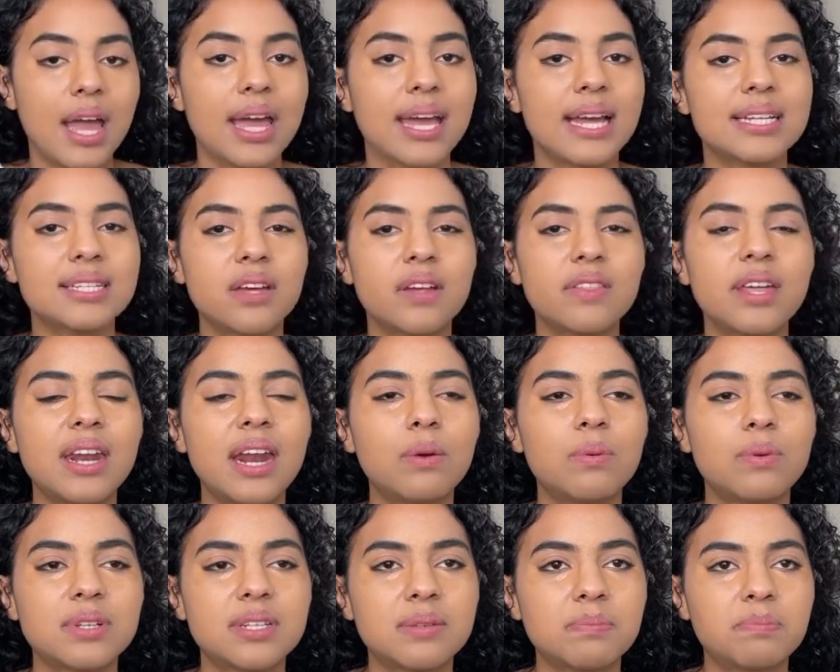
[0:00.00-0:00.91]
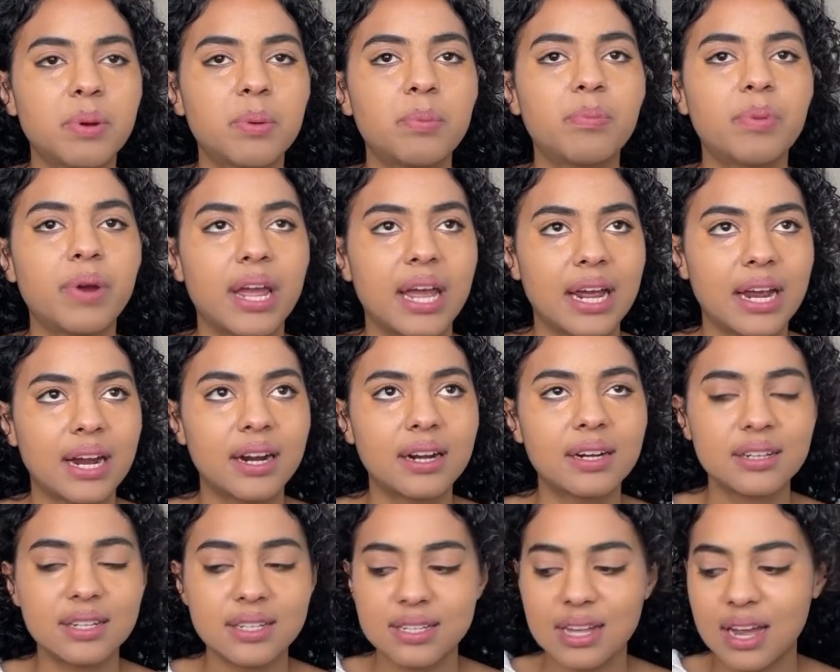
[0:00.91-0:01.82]
It's not that I wasn't
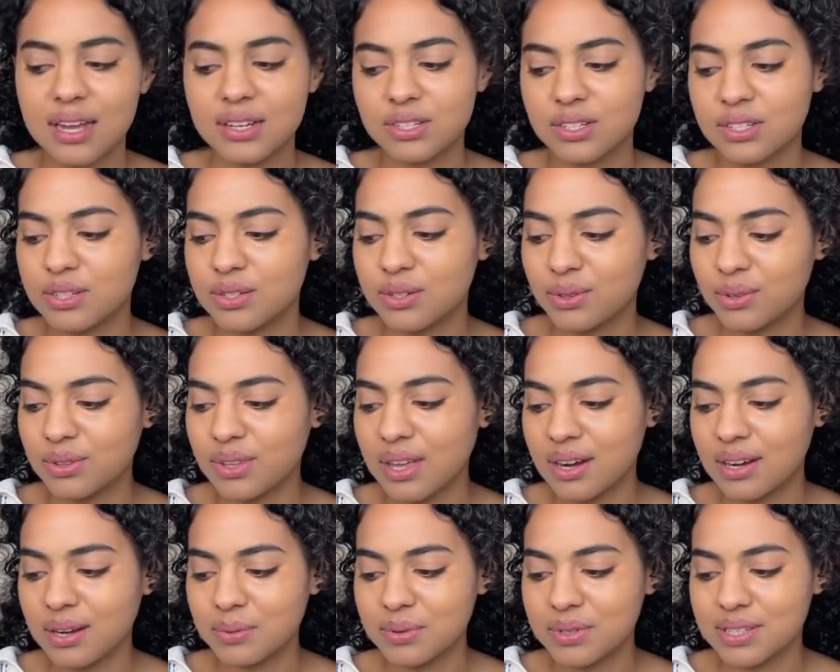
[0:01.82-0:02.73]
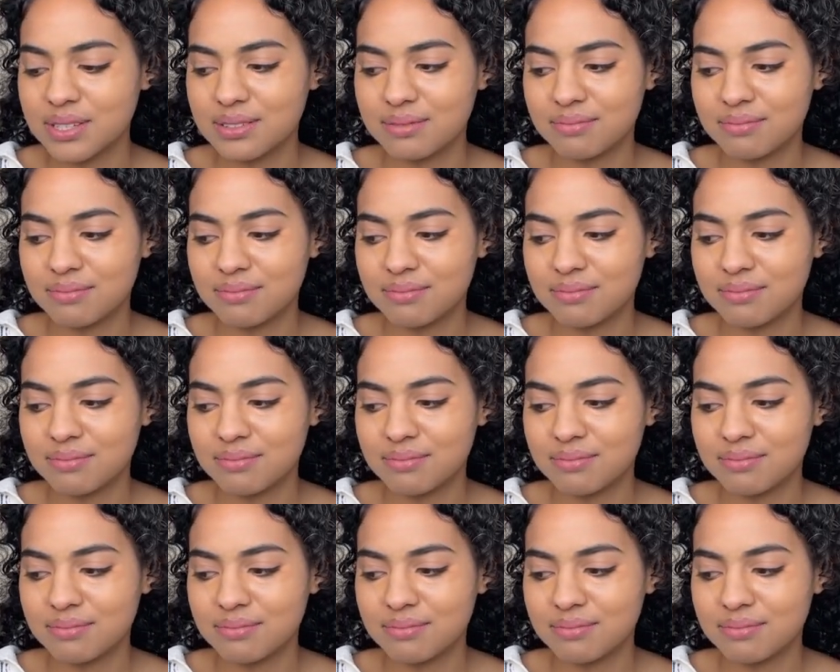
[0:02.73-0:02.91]
prepared because I just knew that it was